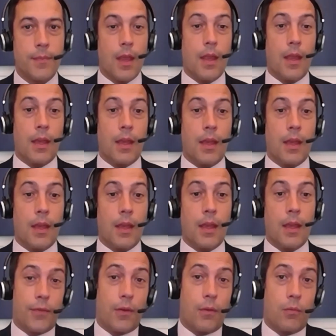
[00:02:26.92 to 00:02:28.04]
If one
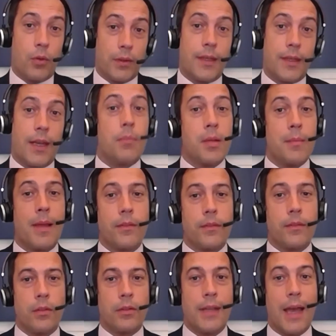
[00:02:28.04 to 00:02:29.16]
can implement an
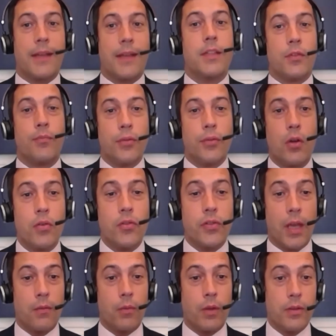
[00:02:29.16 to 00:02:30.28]
active approach, and when
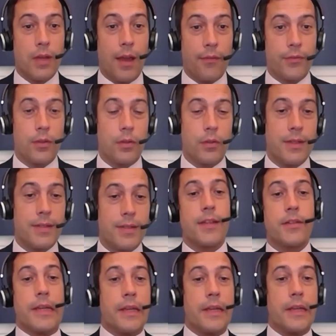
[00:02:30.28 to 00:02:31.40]
you have the
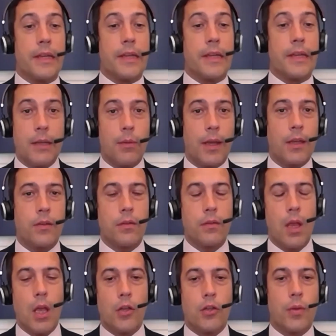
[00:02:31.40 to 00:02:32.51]
necessary leeway to
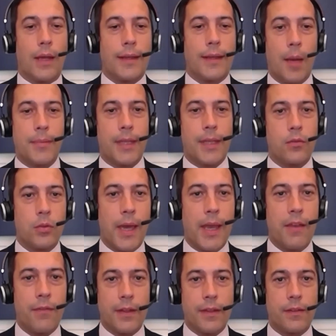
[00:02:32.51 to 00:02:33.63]
adapt and to
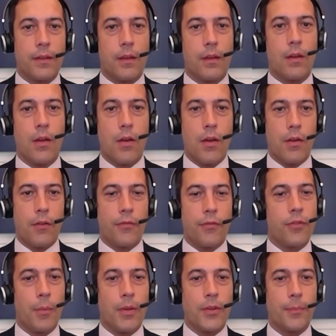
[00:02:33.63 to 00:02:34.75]
benefit
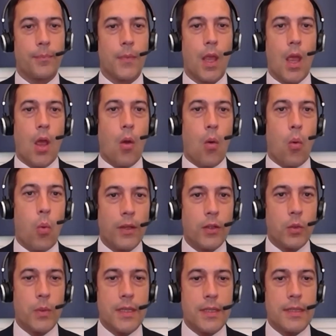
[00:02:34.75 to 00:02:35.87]
from it. Where
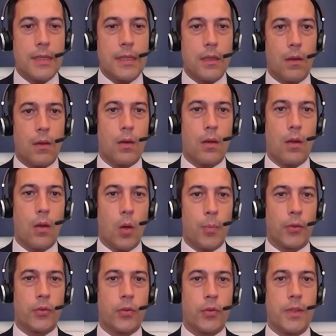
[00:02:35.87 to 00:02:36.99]
do we see
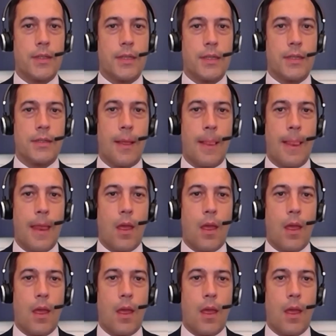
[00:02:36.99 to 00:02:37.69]
opportunities?